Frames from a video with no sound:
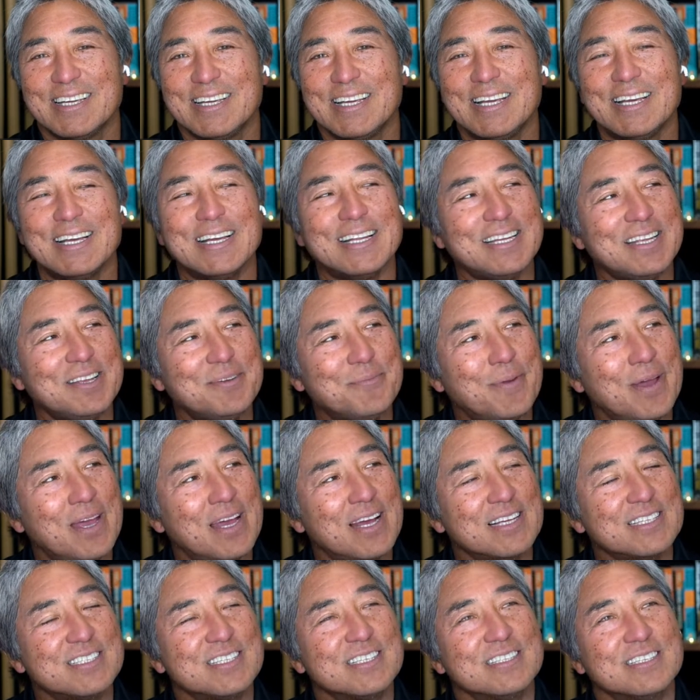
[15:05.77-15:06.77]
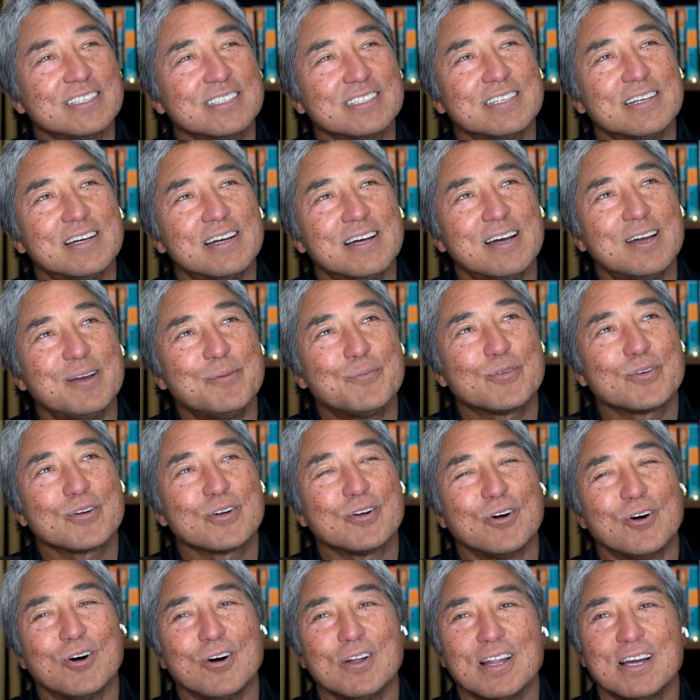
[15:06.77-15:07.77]
can't imagine a time
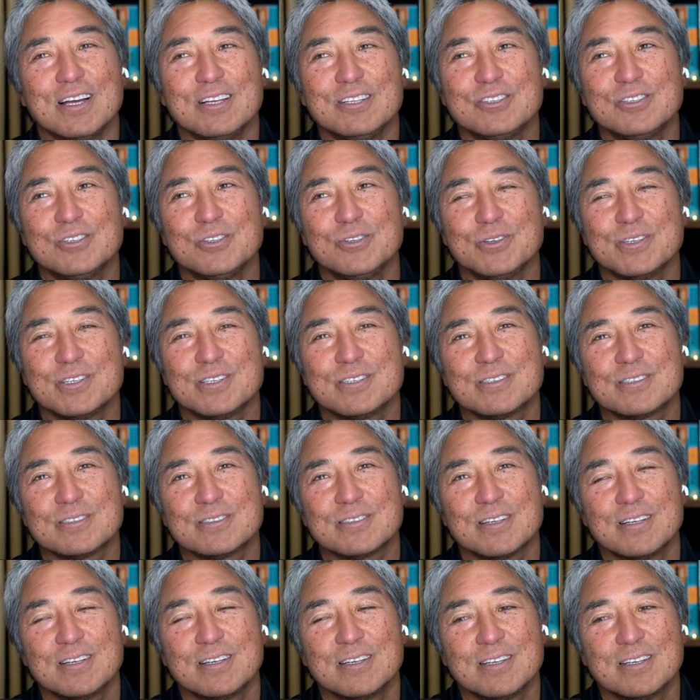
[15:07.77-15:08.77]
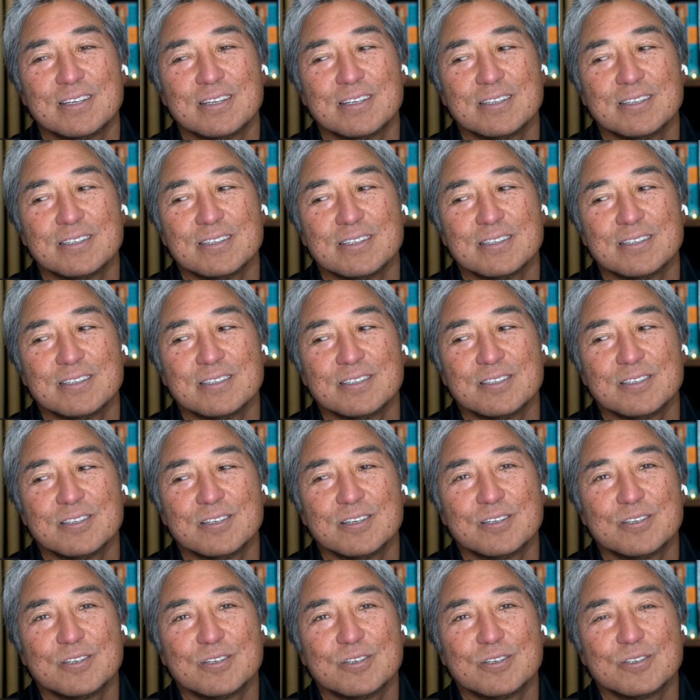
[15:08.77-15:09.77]
where all I do is
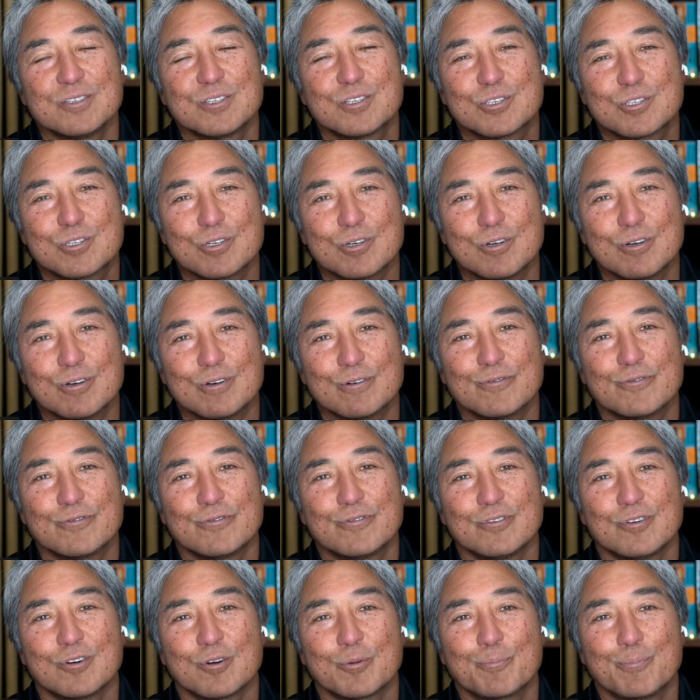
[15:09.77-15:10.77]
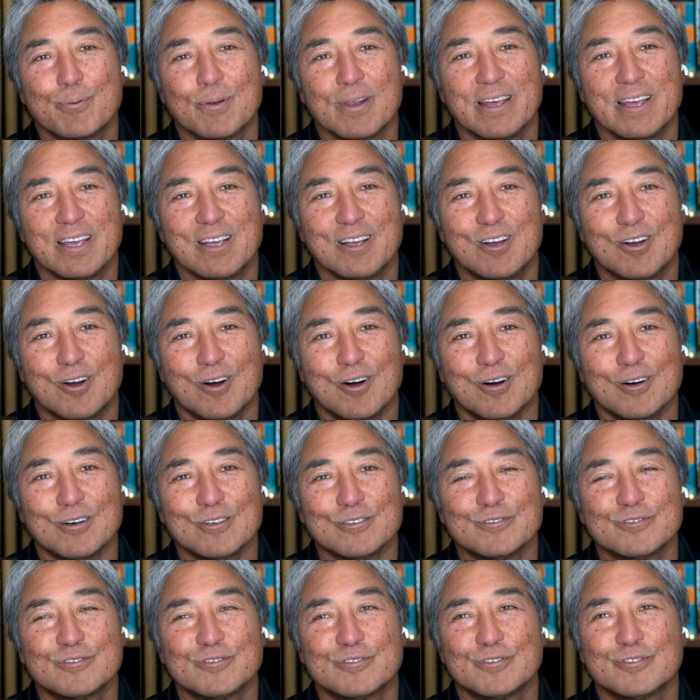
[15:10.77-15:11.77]
surf or play
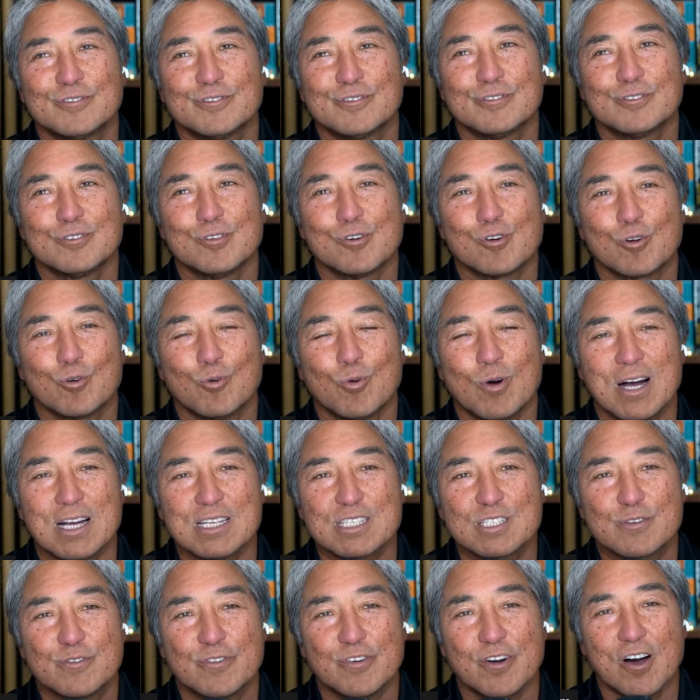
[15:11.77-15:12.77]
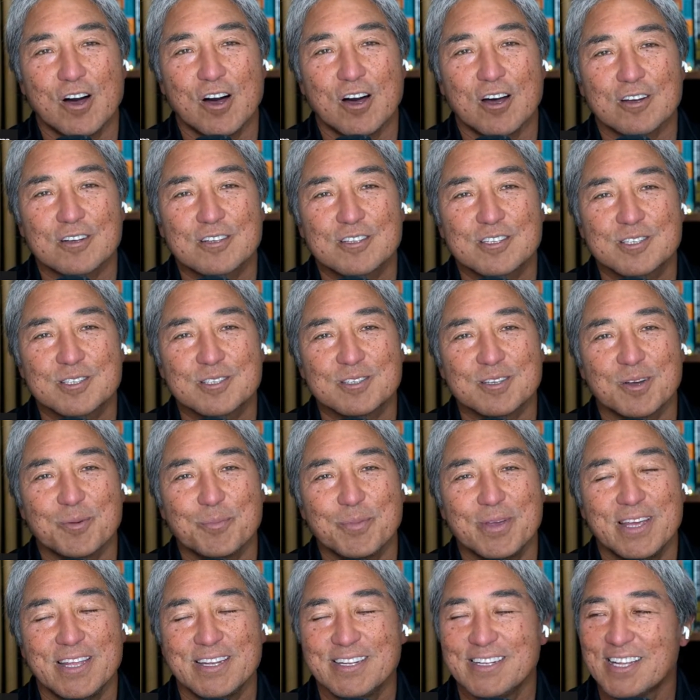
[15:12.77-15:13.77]
golf or watch Fox.
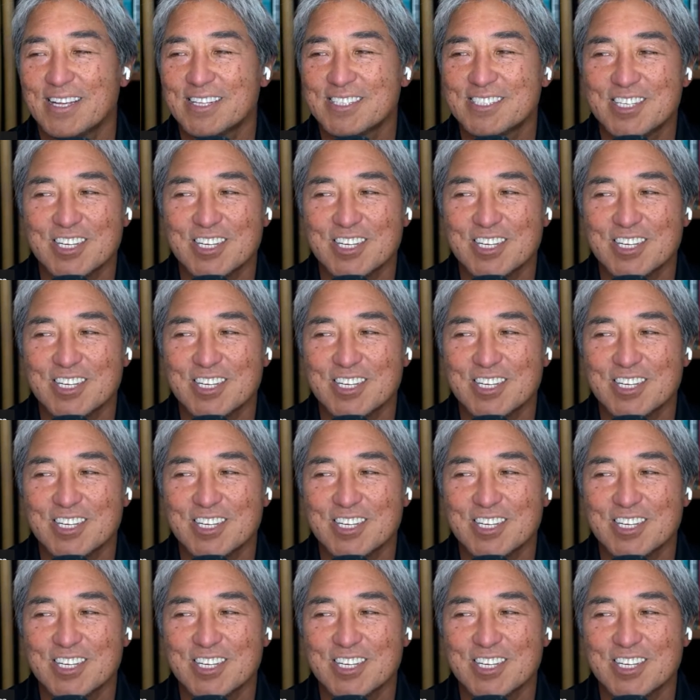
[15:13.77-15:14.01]
I mean,